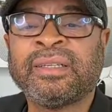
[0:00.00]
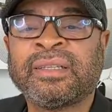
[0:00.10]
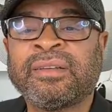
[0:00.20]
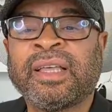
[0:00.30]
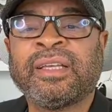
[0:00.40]

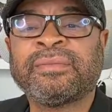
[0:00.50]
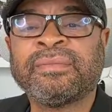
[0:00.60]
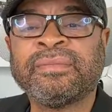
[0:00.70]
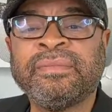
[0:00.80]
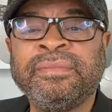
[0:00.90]
Okay.
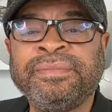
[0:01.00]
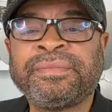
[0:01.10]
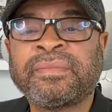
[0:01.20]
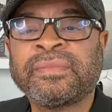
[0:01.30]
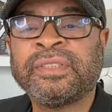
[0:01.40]

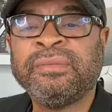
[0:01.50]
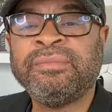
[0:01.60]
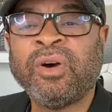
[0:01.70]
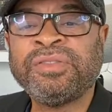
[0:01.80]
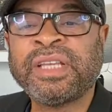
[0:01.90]

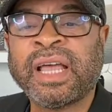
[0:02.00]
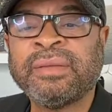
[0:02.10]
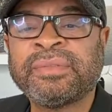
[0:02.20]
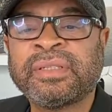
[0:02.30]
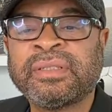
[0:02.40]
Both
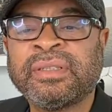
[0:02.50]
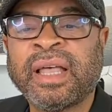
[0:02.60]
types.